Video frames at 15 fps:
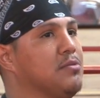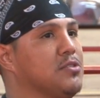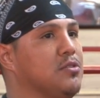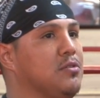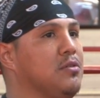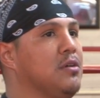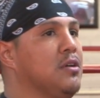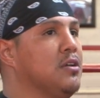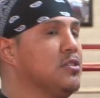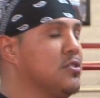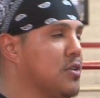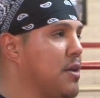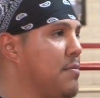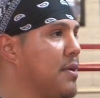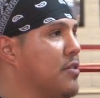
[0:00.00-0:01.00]
to
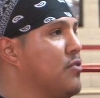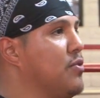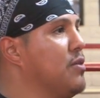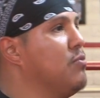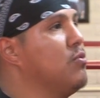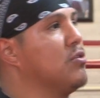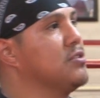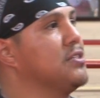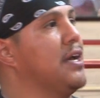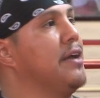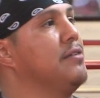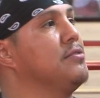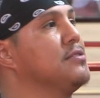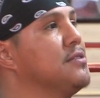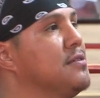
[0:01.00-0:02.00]
get my 3 world
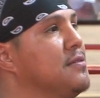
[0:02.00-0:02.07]
titles.